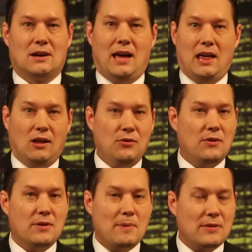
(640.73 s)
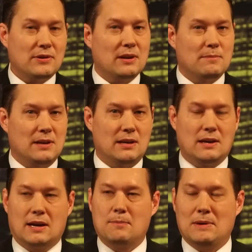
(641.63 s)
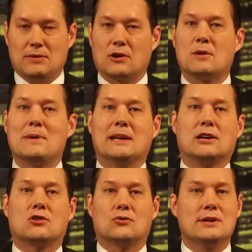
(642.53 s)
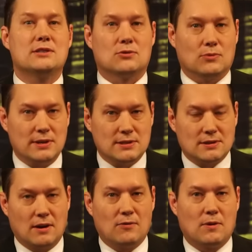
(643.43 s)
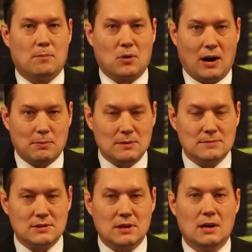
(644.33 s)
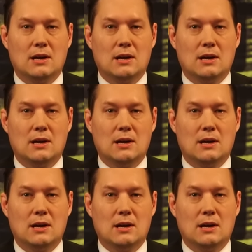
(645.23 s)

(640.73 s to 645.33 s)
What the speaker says: health of the mother can be, it can be, there can be an increased risk of problems.